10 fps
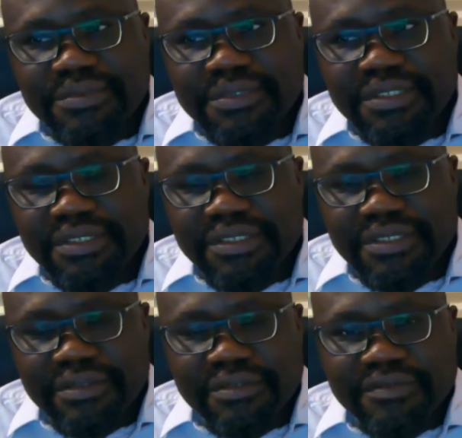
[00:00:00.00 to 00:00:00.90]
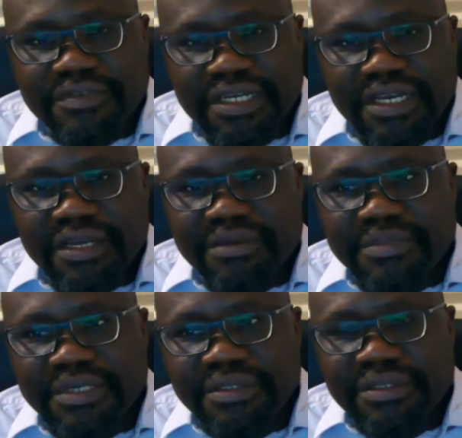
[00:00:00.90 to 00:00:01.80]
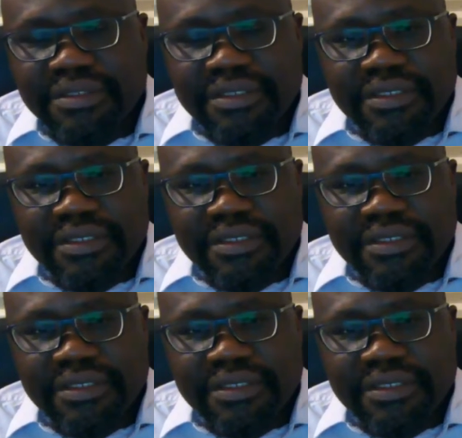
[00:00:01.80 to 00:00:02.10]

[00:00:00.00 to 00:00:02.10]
We eat a lot of yam and